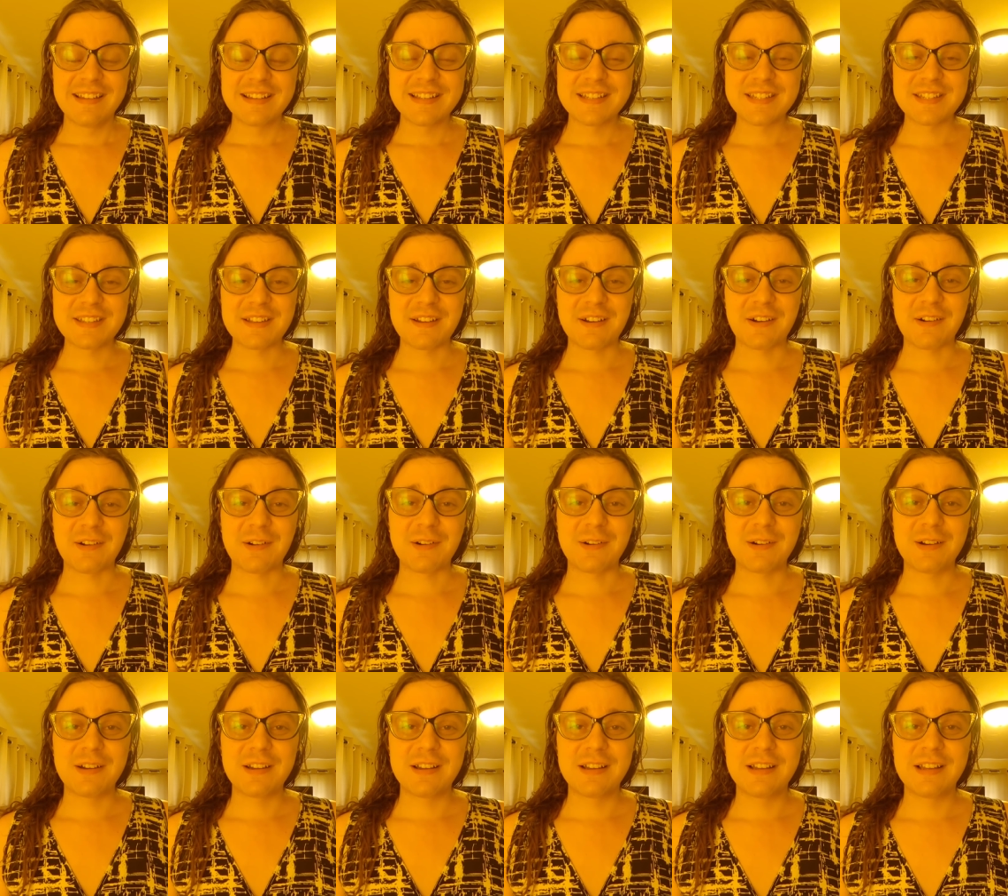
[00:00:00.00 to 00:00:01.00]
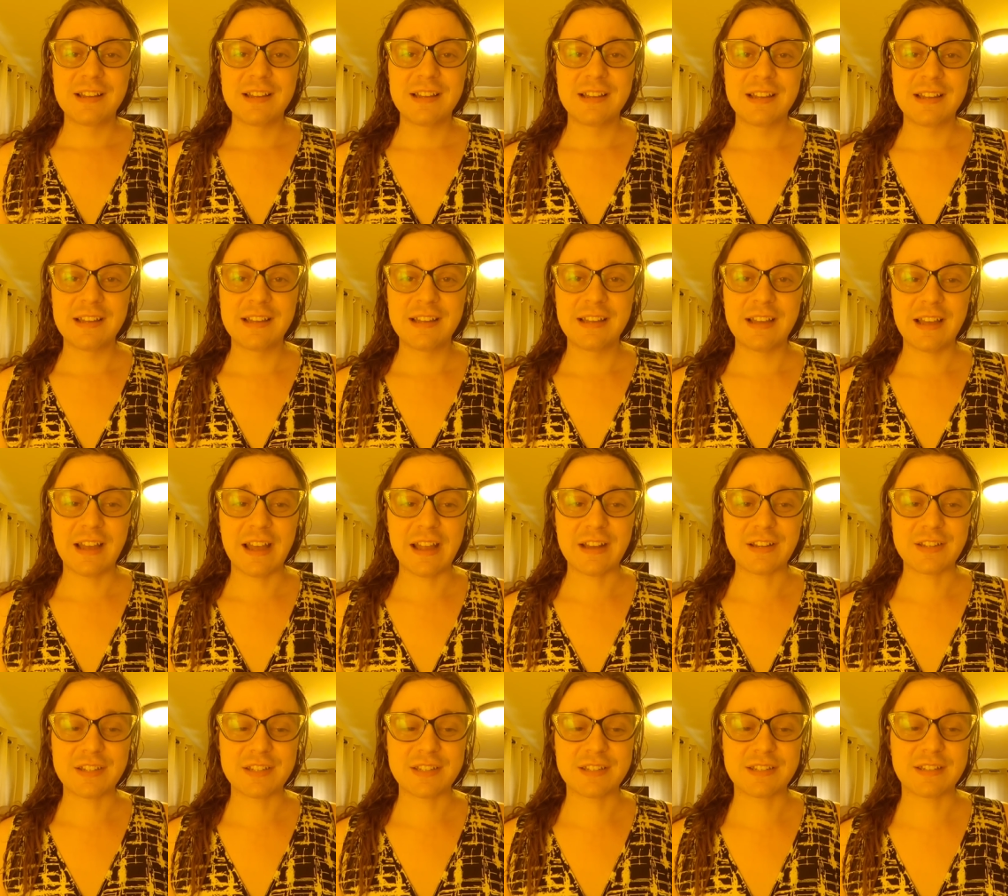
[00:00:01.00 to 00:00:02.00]
So, I
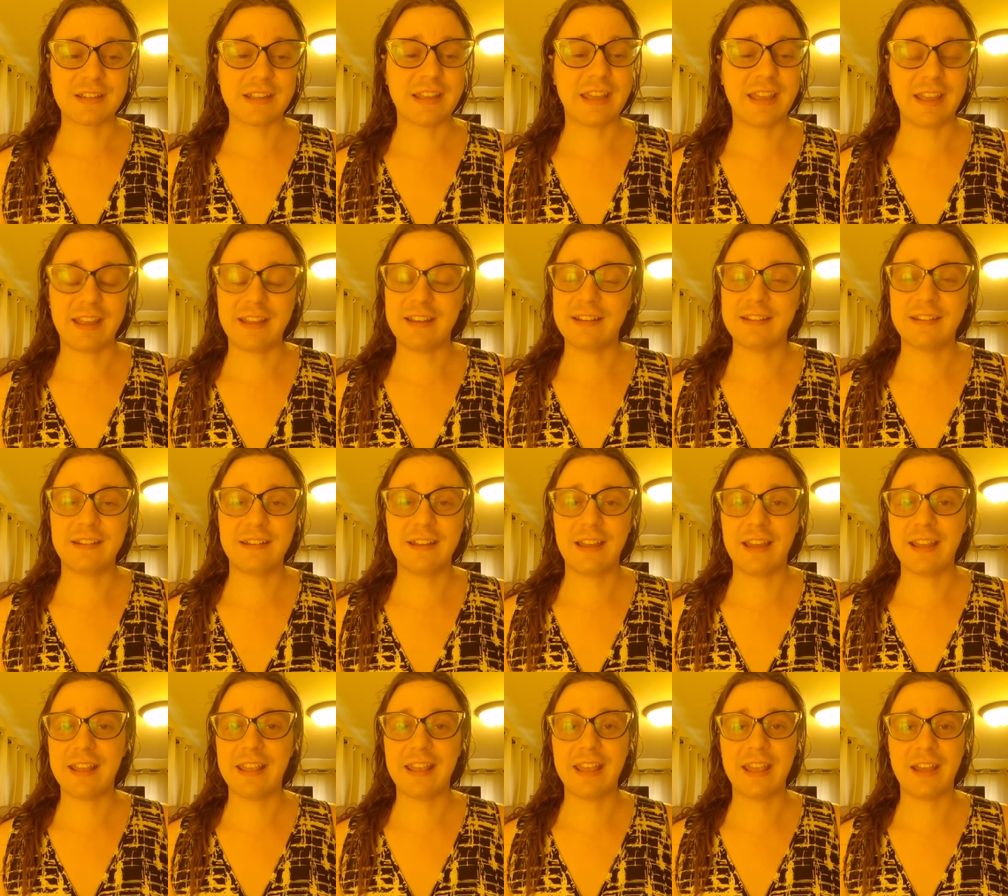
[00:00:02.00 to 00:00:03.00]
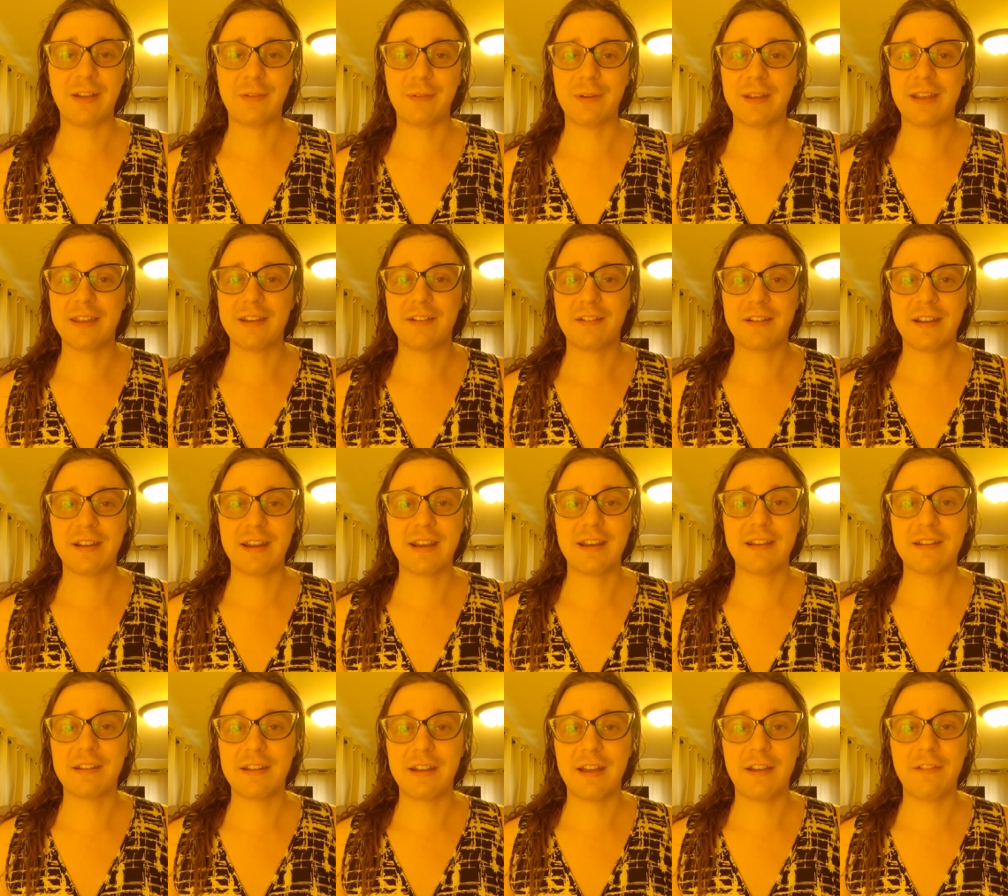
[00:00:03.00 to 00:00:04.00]
just, again, I can't reiterate
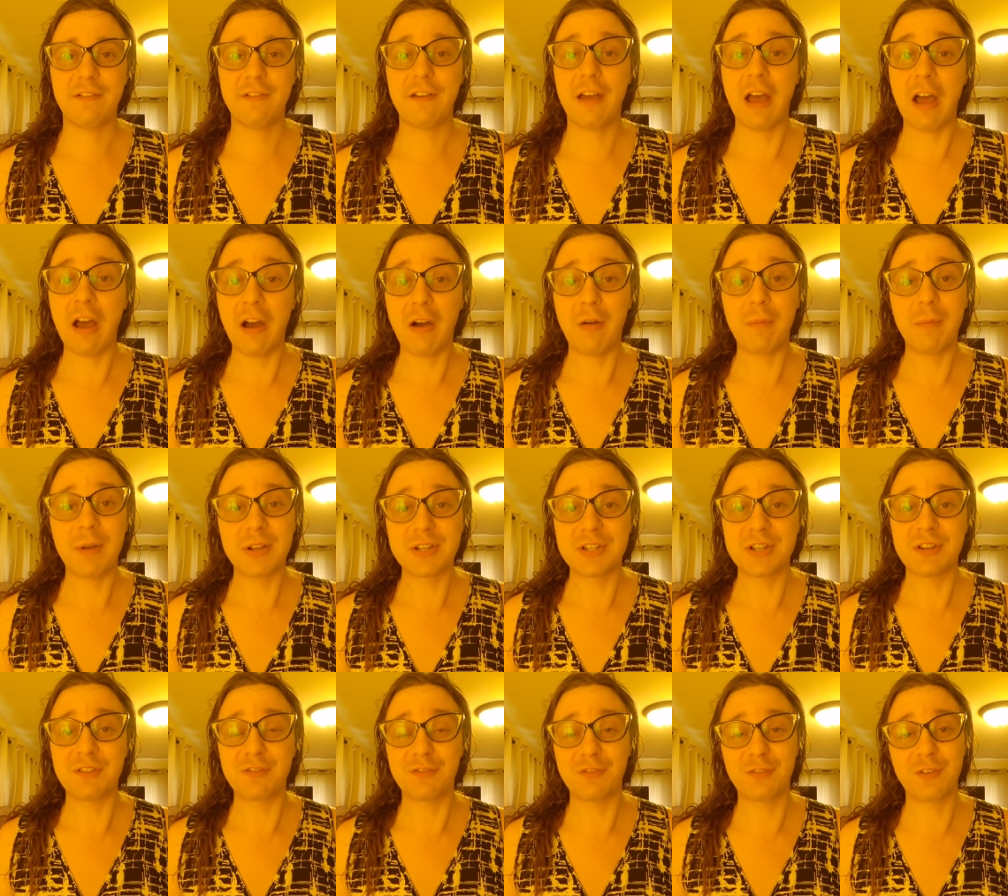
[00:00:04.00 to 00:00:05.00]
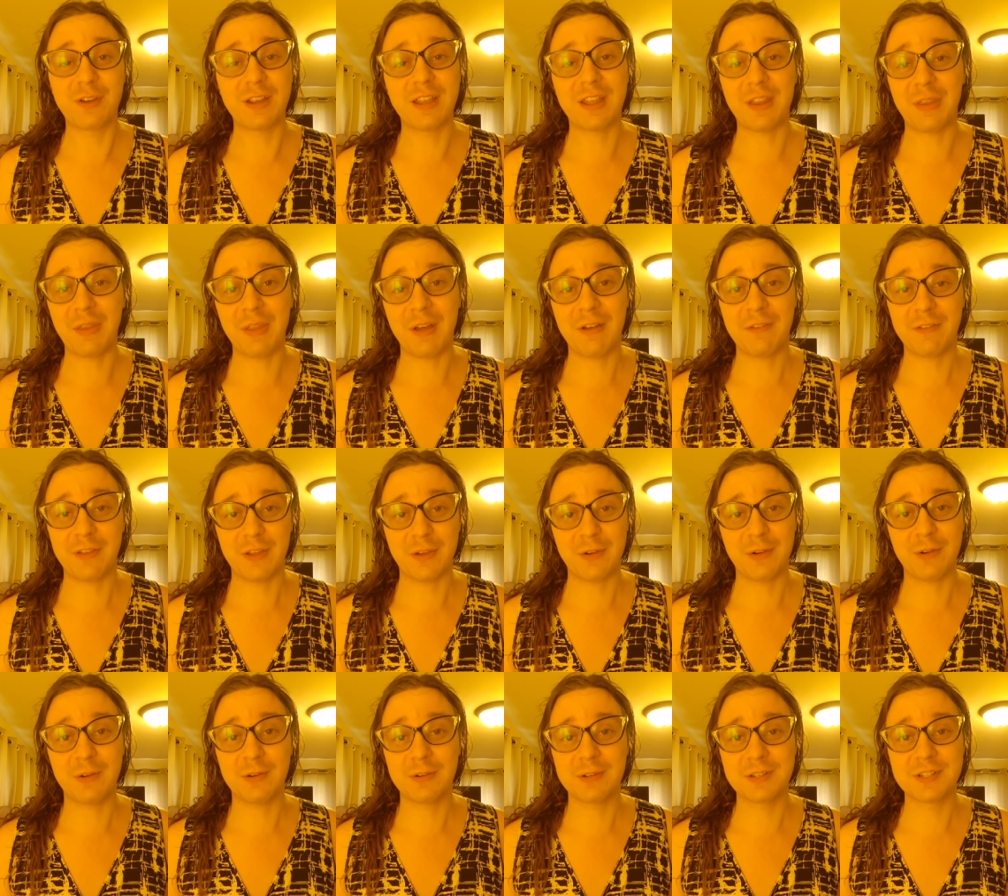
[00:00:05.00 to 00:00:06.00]
enough how much I freaking love
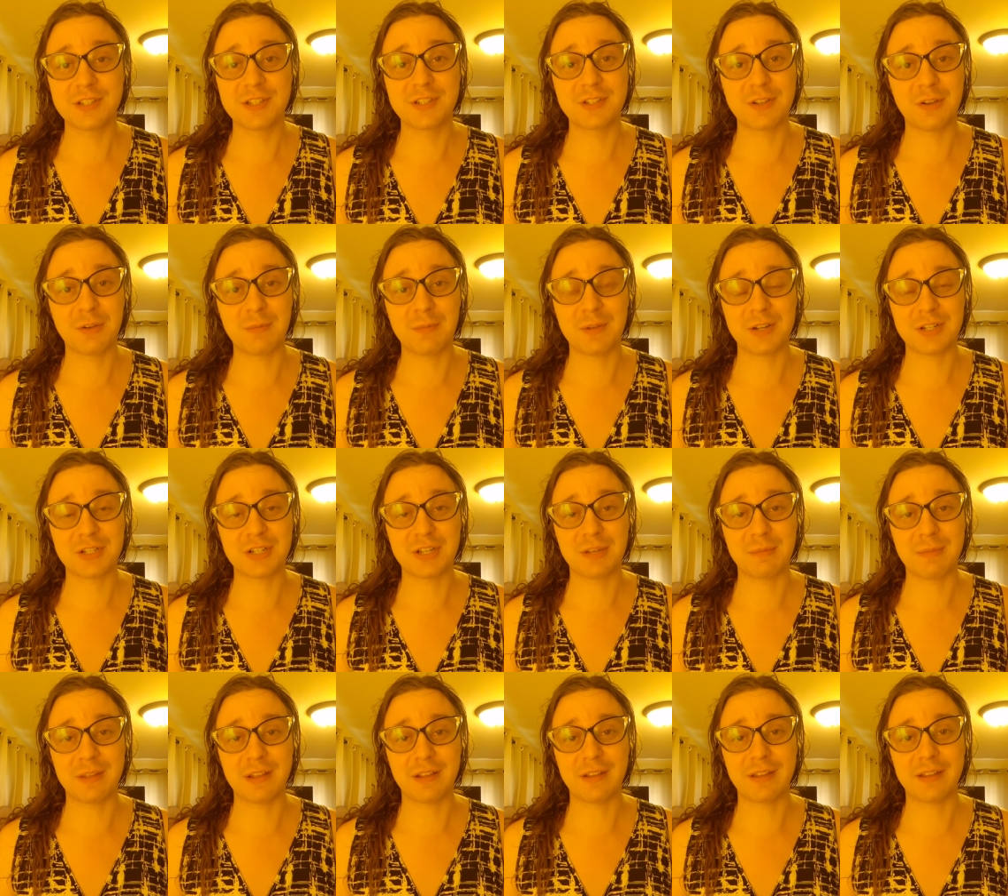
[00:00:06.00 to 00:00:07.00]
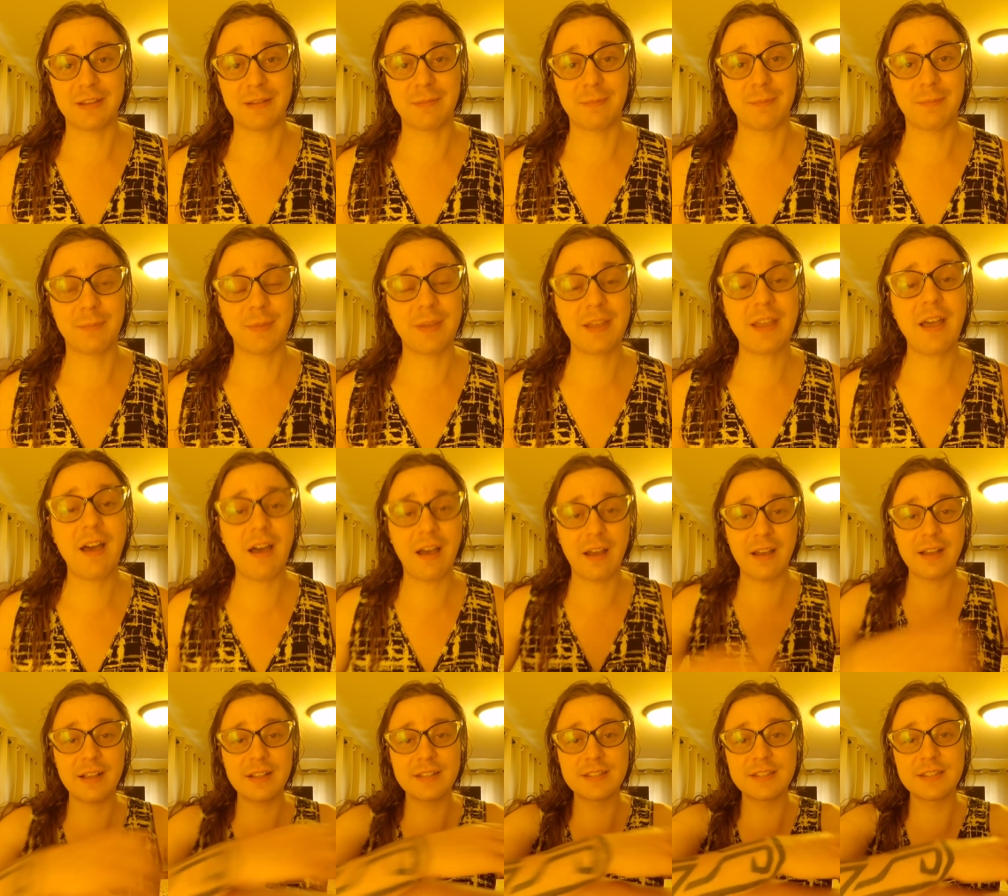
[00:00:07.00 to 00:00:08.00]
you so much, Camellia. Big
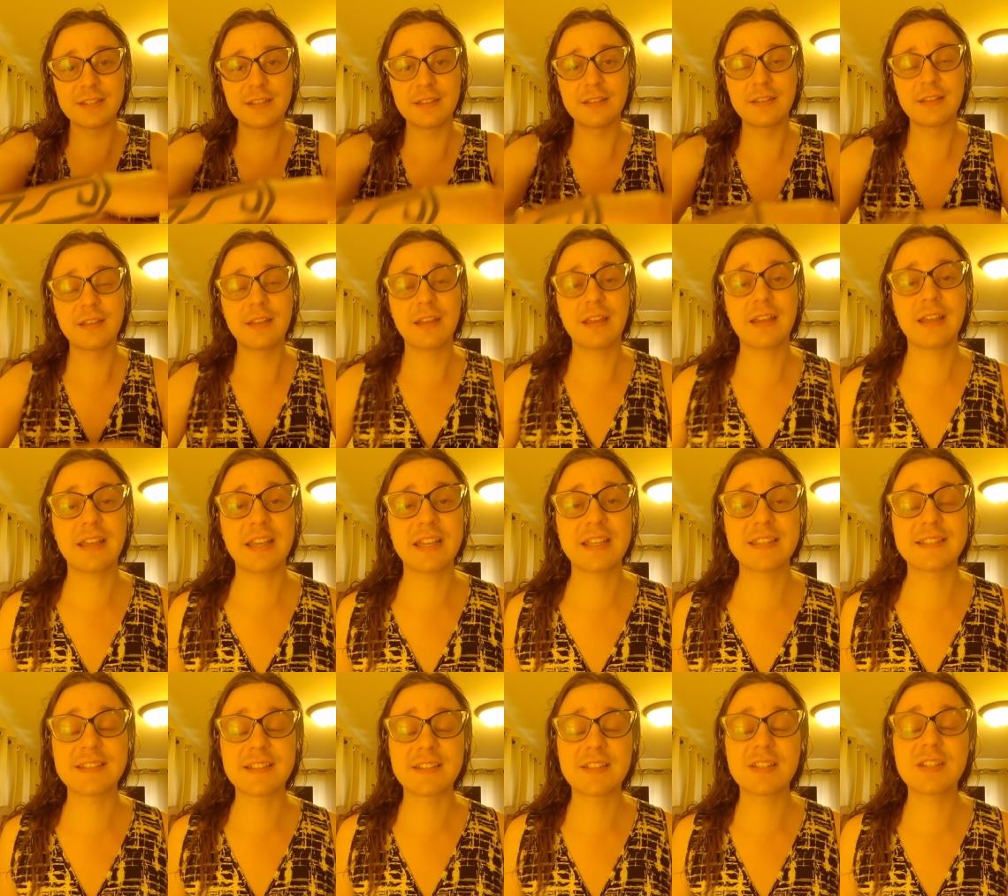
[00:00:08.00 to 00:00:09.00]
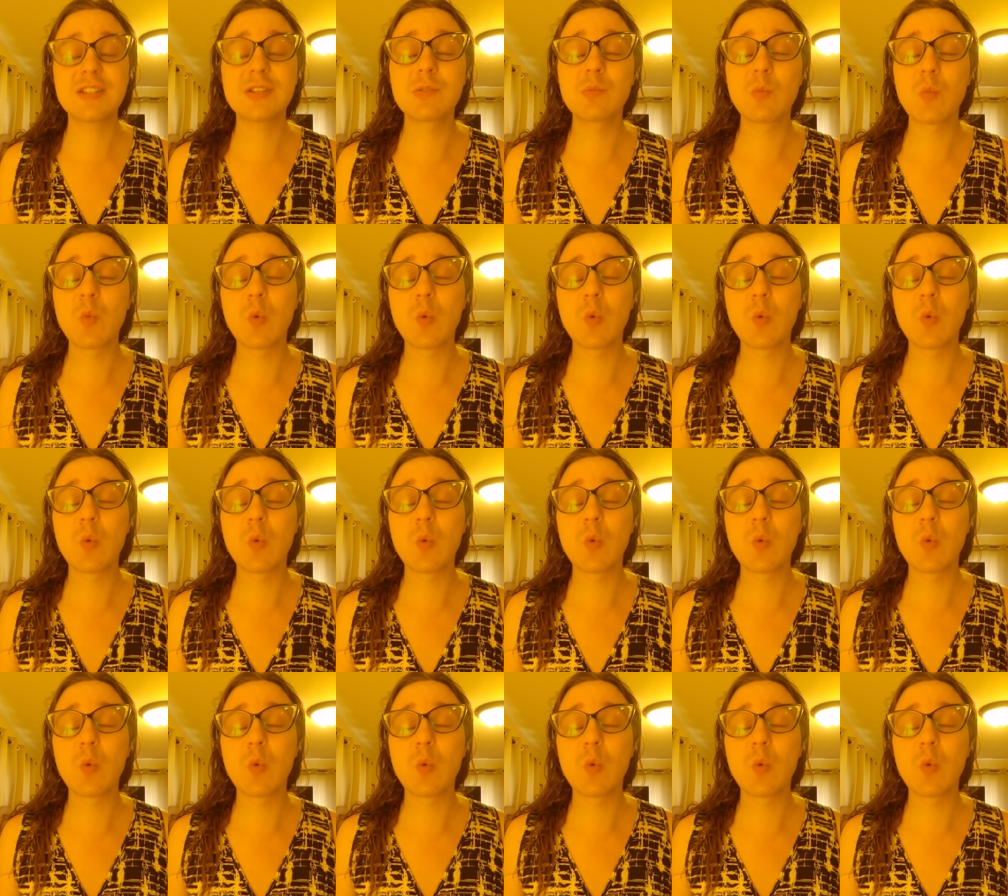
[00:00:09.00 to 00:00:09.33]
hugs and kisses.